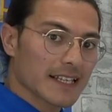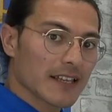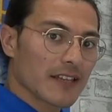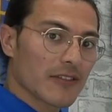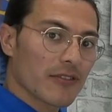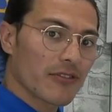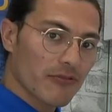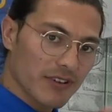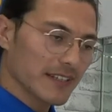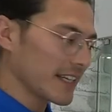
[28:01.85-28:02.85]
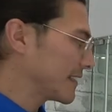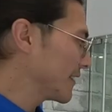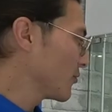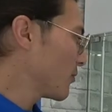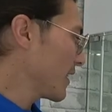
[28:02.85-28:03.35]
3
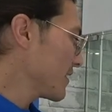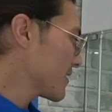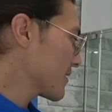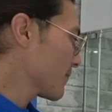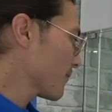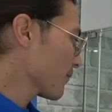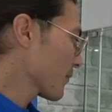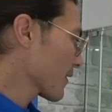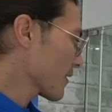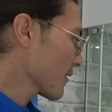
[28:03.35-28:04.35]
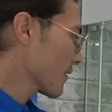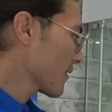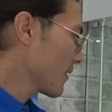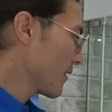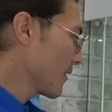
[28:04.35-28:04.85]
titanium plates,
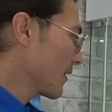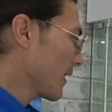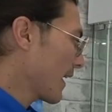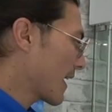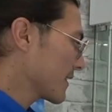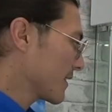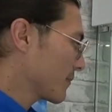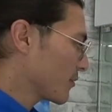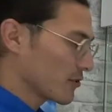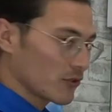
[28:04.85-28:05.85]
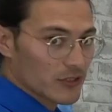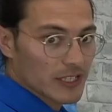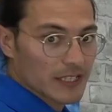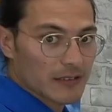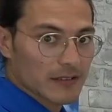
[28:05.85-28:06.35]
has
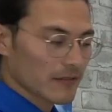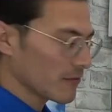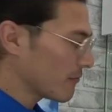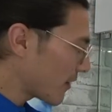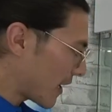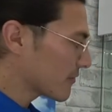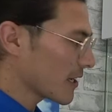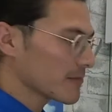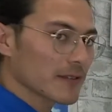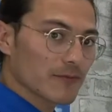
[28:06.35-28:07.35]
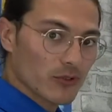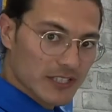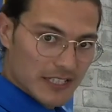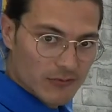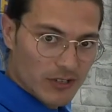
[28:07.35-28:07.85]
producing 5 types of
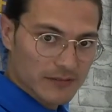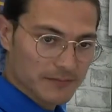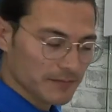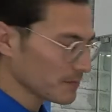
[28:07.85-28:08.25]
water as well,